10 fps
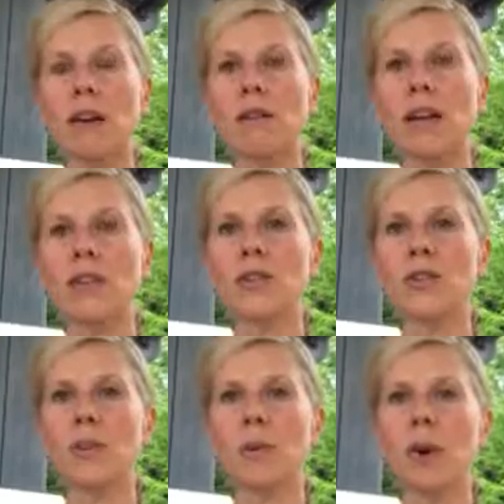of
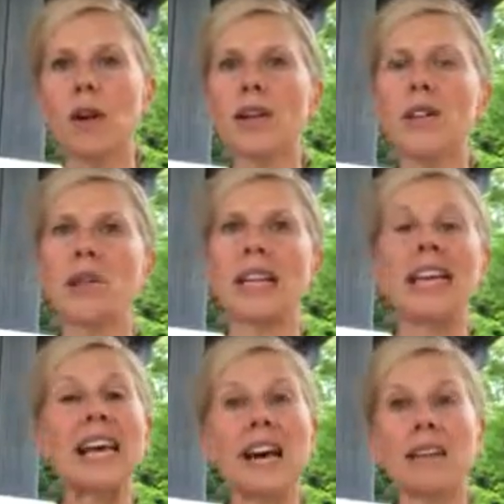energy in the body so like
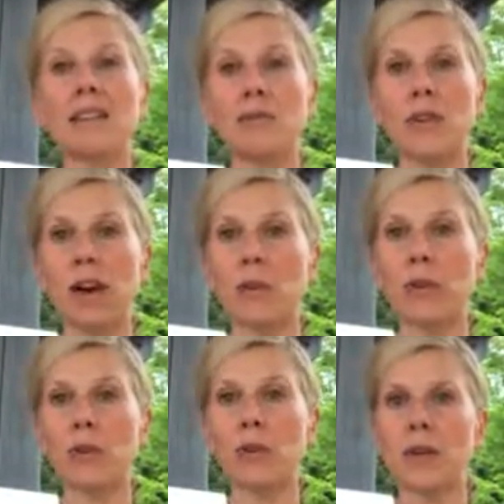the onion
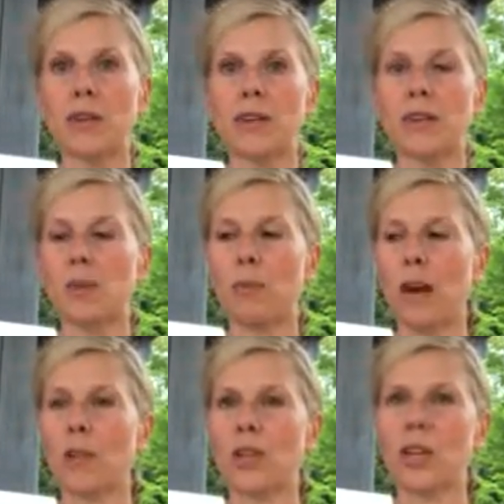family would be considered
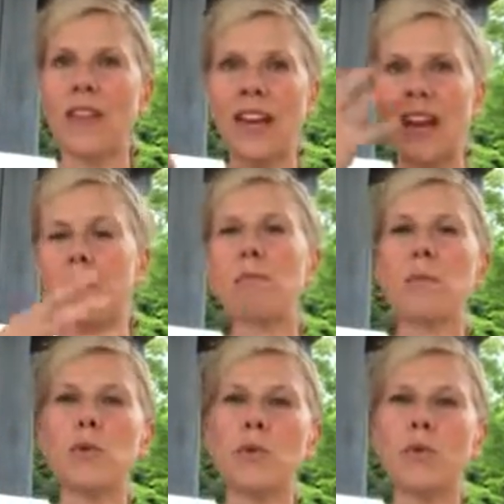pungent and they kind of
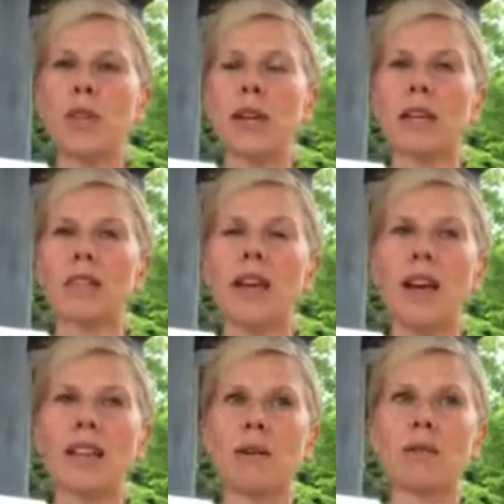move things
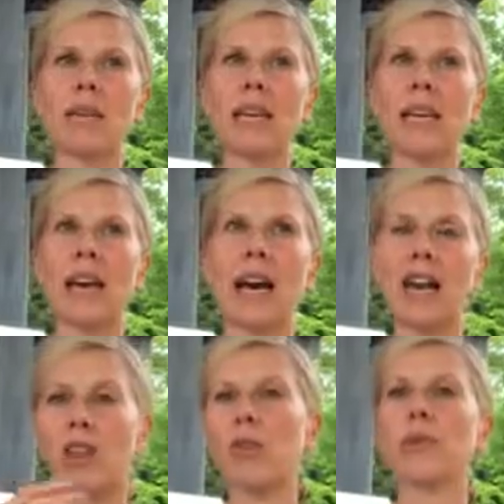they really
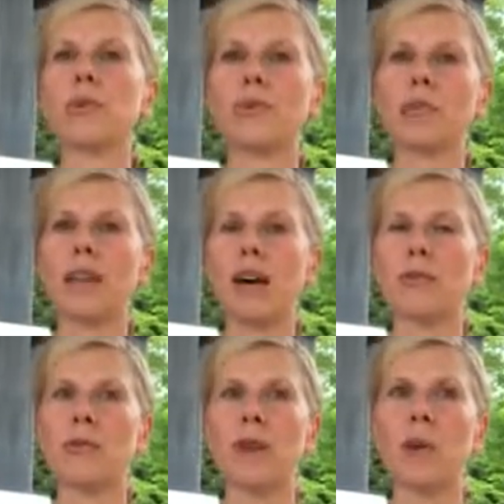cut through
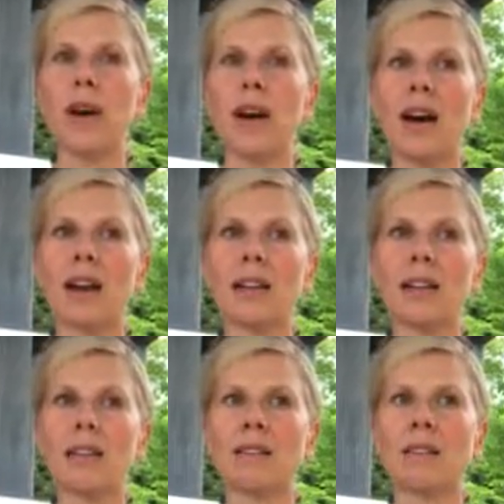stuff so
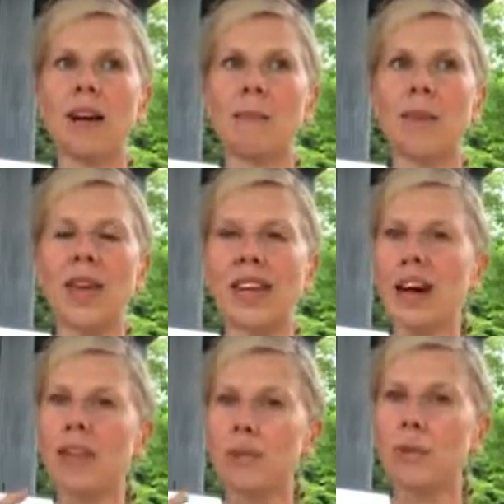onion um, can
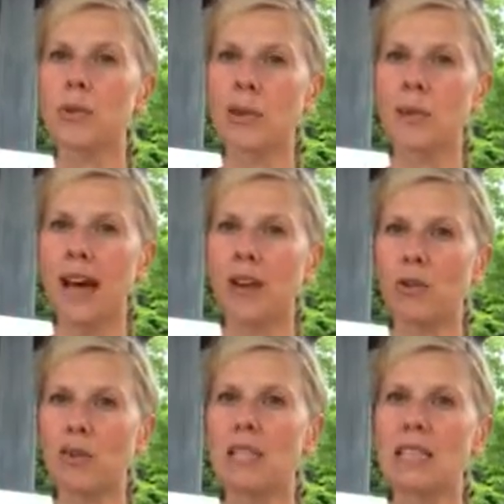cut through some of that
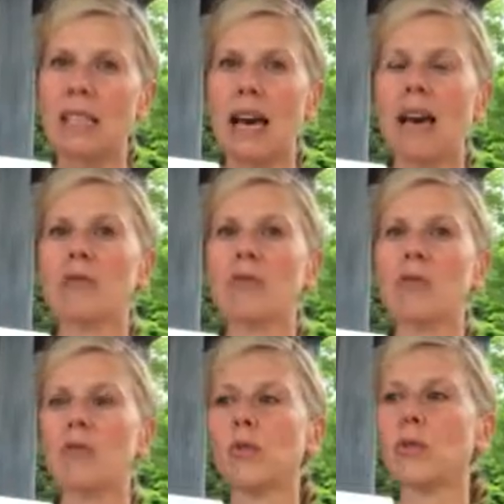greasy heavy
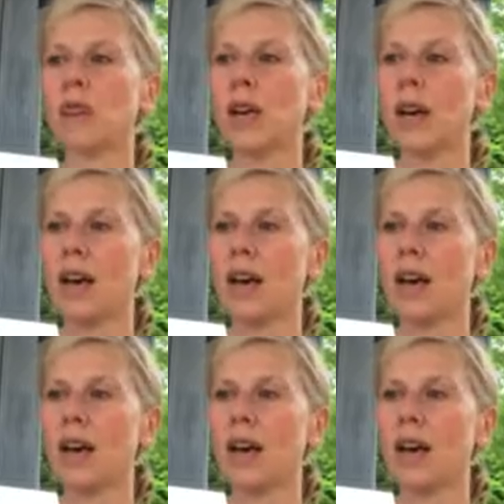food